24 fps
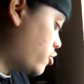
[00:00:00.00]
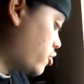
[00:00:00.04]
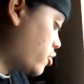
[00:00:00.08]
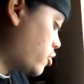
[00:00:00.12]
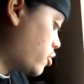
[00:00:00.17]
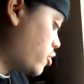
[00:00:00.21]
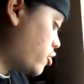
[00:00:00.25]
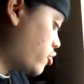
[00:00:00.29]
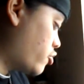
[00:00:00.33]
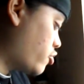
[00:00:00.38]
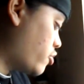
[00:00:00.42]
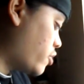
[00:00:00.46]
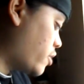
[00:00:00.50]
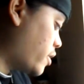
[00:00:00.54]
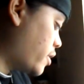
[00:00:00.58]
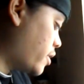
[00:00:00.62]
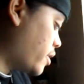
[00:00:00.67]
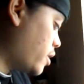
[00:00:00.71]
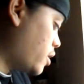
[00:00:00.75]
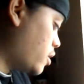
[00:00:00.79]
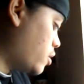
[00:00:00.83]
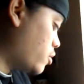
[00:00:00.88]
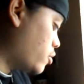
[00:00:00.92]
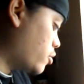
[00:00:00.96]
which I'm going to
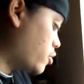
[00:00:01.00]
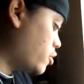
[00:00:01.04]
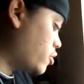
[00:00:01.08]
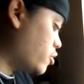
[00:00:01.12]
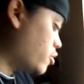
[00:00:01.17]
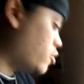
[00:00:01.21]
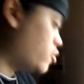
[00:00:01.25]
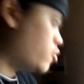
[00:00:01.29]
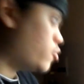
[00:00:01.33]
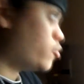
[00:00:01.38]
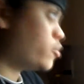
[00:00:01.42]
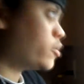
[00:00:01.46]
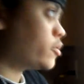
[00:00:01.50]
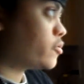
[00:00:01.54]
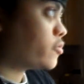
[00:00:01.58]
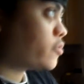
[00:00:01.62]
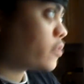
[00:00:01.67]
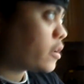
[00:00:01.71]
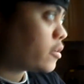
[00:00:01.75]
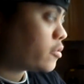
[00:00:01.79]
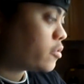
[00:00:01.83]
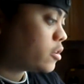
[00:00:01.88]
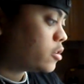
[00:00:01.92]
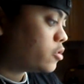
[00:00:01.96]
try now, I'm going to go
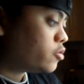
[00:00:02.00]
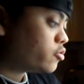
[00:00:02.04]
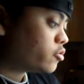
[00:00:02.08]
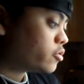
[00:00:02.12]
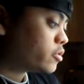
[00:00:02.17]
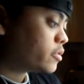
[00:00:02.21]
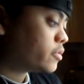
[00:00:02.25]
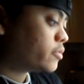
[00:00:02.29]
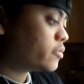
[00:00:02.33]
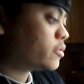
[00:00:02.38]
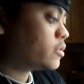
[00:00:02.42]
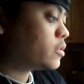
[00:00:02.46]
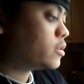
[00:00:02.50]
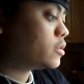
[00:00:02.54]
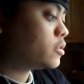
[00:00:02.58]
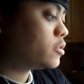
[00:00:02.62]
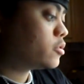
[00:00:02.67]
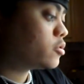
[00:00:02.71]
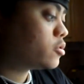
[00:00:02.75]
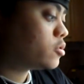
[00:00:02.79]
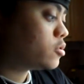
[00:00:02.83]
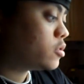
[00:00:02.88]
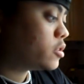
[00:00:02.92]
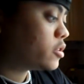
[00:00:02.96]
1/500th.
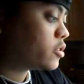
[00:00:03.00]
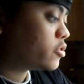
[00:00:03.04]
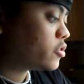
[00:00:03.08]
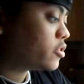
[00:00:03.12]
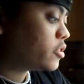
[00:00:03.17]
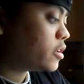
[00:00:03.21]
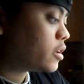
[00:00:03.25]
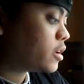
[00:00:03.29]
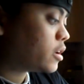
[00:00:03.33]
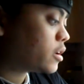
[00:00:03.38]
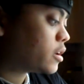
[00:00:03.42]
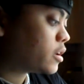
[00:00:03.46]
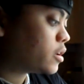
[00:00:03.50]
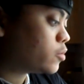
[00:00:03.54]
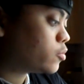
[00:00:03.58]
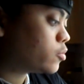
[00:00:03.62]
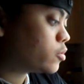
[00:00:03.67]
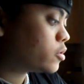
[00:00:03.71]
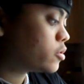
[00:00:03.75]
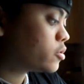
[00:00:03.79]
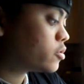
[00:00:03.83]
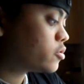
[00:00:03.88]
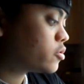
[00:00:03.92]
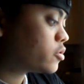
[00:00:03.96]
So let's see how
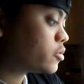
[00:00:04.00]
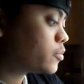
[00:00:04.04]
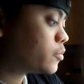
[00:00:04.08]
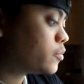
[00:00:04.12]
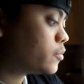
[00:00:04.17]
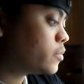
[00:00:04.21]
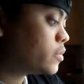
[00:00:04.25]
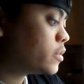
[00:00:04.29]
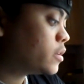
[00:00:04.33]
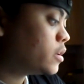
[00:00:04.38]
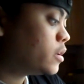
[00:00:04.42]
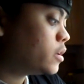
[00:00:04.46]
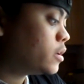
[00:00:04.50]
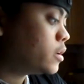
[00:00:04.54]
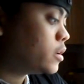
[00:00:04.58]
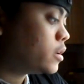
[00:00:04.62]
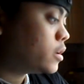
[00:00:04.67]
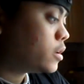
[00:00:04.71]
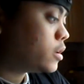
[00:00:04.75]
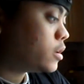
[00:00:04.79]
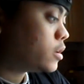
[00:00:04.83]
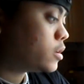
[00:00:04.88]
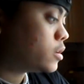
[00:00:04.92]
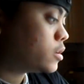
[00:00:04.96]
that works.
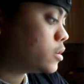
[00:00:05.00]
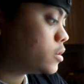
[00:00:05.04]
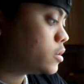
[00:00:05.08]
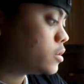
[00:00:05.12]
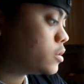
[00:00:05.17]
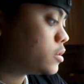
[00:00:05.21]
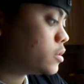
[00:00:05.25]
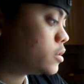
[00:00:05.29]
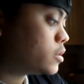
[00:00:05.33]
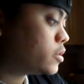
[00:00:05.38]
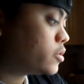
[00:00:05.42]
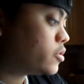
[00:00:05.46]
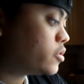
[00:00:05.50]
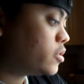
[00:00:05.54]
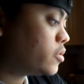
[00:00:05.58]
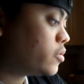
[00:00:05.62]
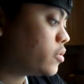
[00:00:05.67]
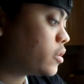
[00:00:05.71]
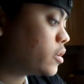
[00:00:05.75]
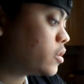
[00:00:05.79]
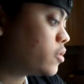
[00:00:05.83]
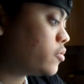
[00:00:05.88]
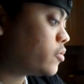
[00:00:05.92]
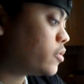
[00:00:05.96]
Let's
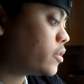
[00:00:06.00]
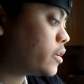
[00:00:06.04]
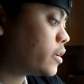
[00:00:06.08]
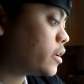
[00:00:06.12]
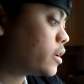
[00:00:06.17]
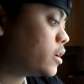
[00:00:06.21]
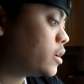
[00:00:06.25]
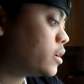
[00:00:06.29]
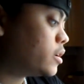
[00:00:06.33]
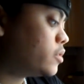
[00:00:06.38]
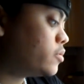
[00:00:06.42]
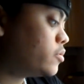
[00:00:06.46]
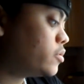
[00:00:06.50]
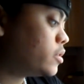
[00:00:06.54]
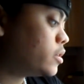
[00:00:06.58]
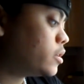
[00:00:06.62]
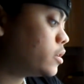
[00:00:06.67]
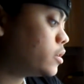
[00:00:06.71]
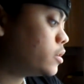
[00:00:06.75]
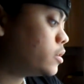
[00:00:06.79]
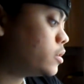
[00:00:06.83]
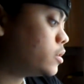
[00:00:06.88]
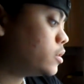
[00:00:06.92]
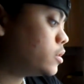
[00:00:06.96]
see if I can find that leaf
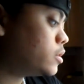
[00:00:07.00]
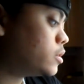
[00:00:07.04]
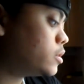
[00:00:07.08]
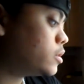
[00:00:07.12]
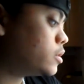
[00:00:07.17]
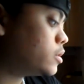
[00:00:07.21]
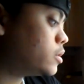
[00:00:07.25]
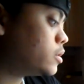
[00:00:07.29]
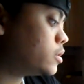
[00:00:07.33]
again.